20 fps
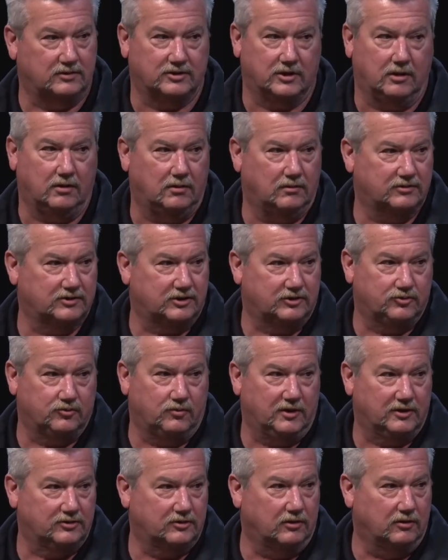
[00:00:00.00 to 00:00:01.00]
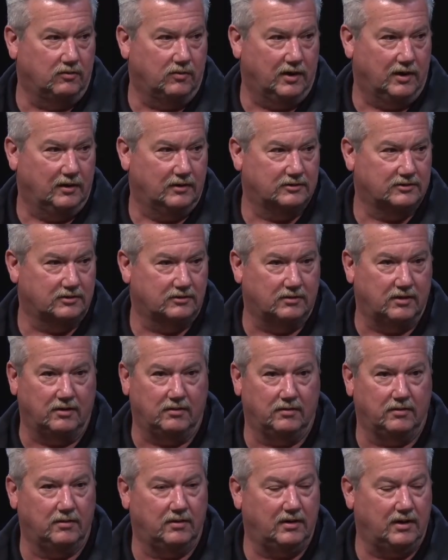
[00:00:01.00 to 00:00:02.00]
all situational awareness.
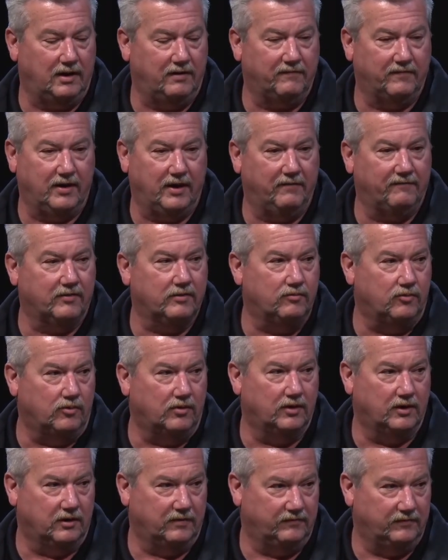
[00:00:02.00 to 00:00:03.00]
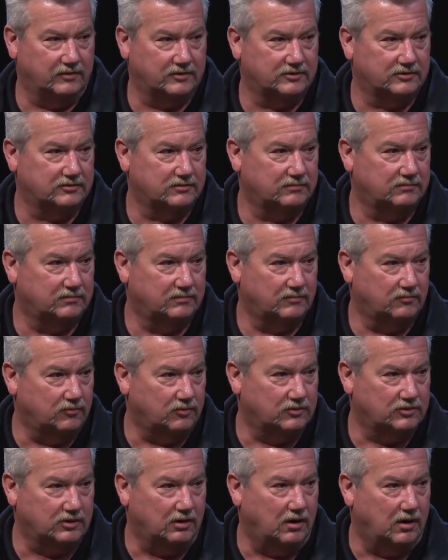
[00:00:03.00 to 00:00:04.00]
Every, every one of us were
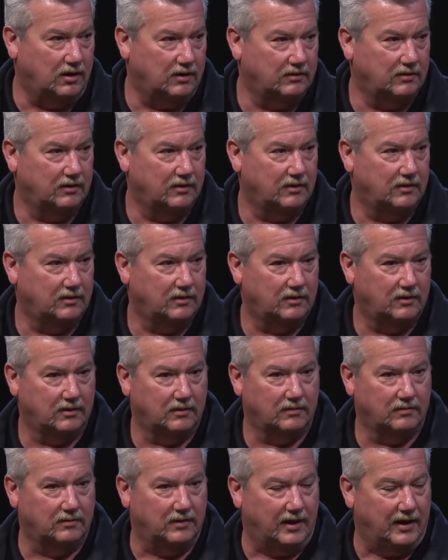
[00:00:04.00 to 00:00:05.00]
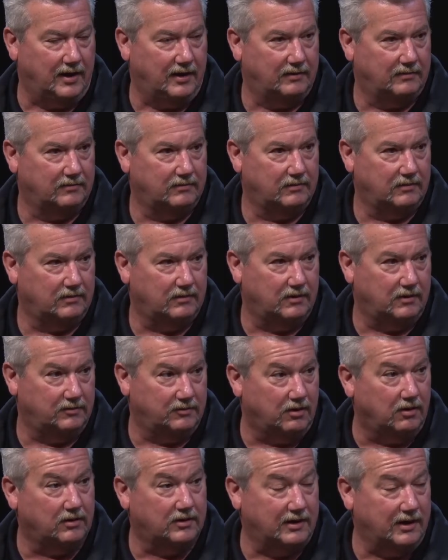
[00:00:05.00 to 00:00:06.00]
taught that uh,
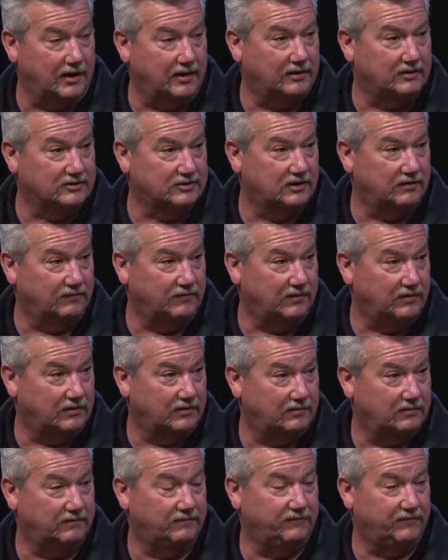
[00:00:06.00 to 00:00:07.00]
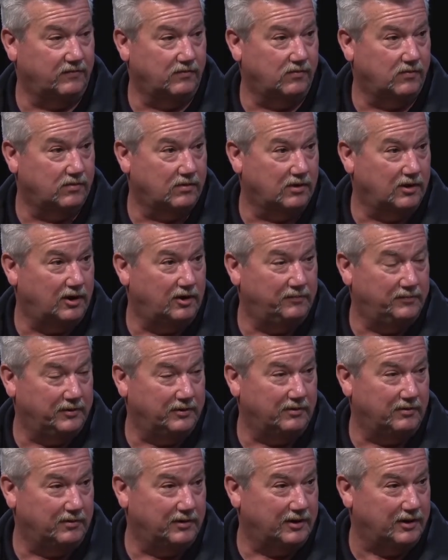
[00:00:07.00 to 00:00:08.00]
Narcan is given for
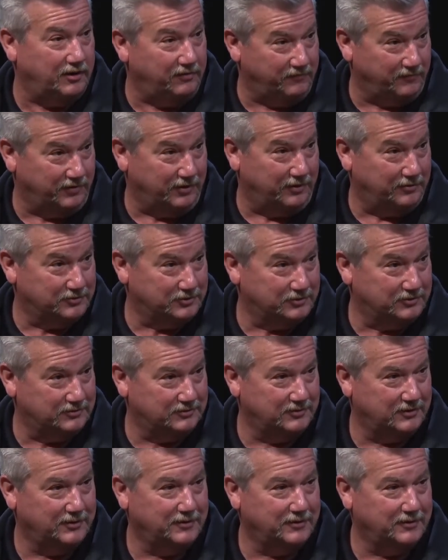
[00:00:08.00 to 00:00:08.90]
opioid overdoses,